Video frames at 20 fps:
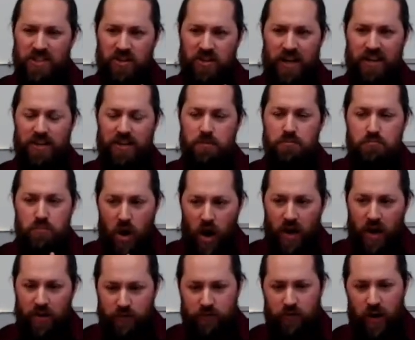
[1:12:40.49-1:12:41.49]
slightly
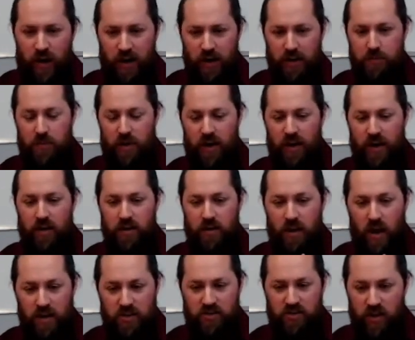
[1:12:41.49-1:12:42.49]
modified by
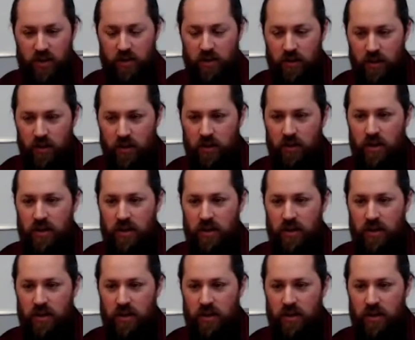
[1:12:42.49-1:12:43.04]
Augustine